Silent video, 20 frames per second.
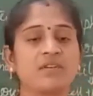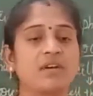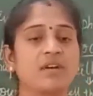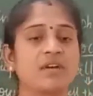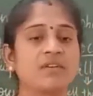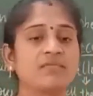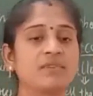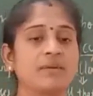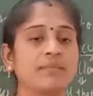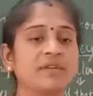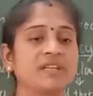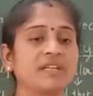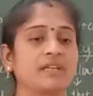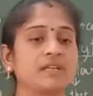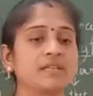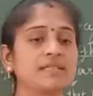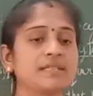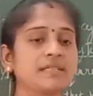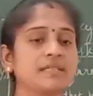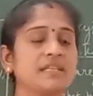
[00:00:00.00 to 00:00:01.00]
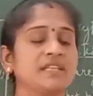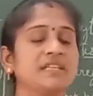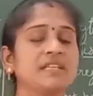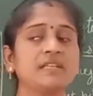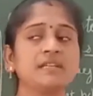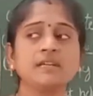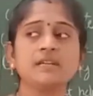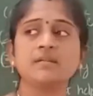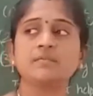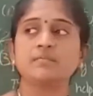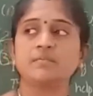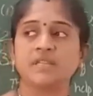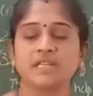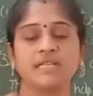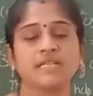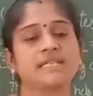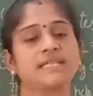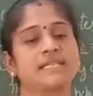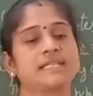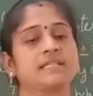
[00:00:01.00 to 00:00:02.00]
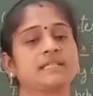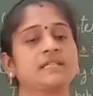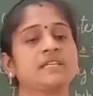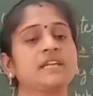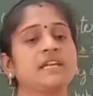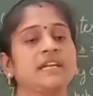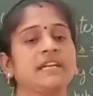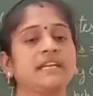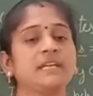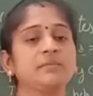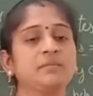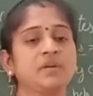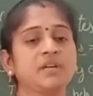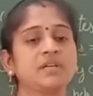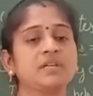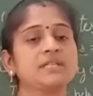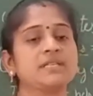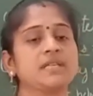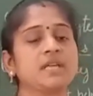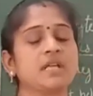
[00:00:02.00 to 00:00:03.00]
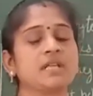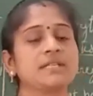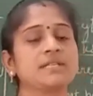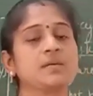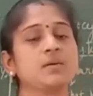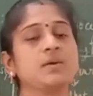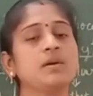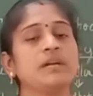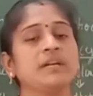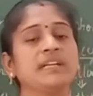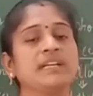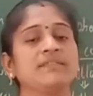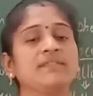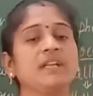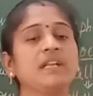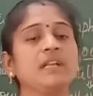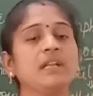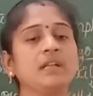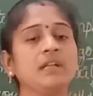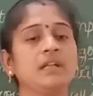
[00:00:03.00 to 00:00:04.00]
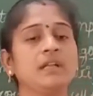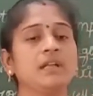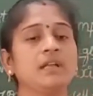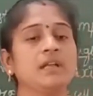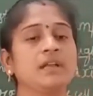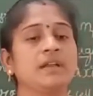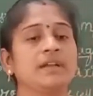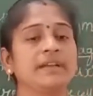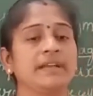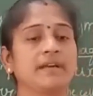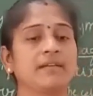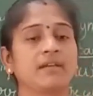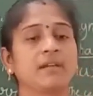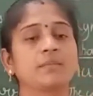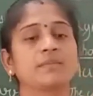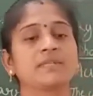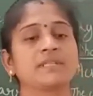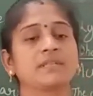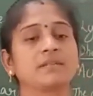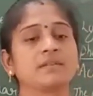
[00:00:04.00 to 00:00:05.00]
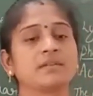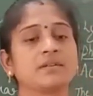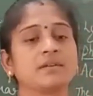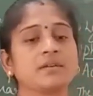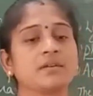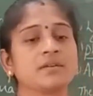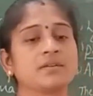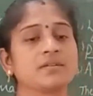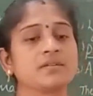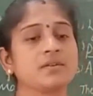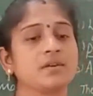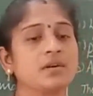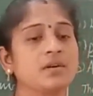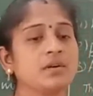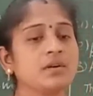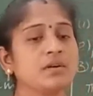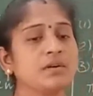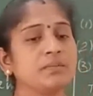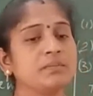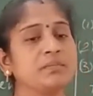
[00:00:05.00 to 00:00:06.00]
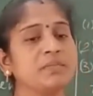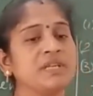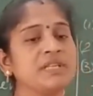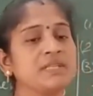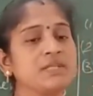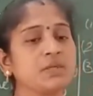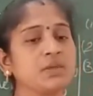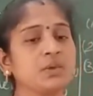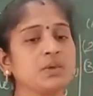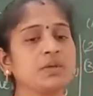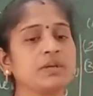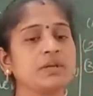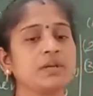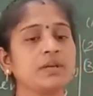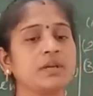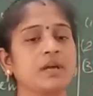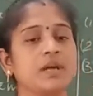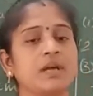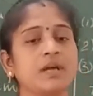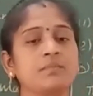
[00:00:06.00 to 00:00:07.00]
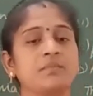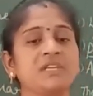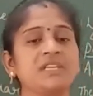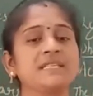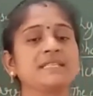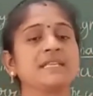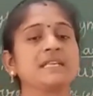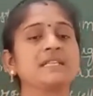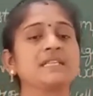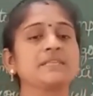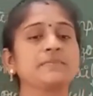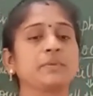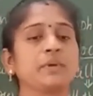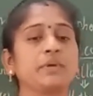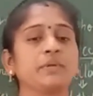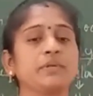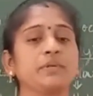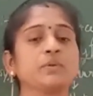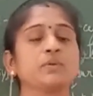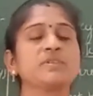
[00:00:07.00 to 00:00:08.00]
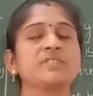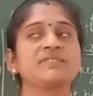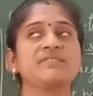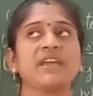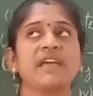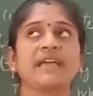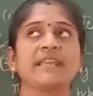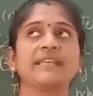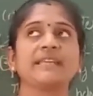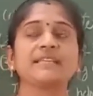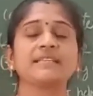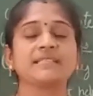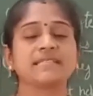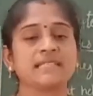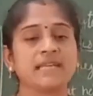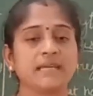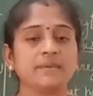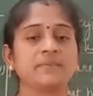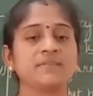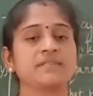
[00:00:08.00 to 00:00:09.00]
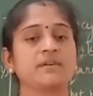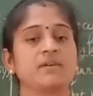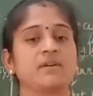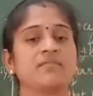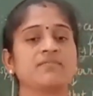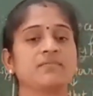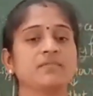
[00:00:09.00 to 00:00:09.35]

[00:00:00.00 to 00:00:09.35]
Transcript: fabricus in birds. In birds also it will develop. So mature B cells produce various types of